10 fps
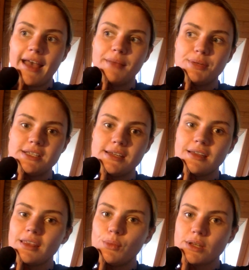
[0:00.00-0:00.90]
and
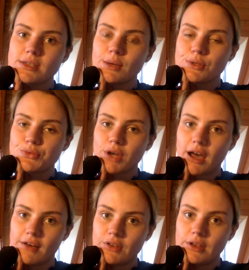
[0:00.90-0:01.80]
particularly once I was
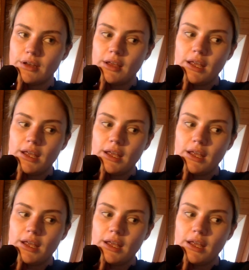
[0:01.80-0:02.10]
recovered,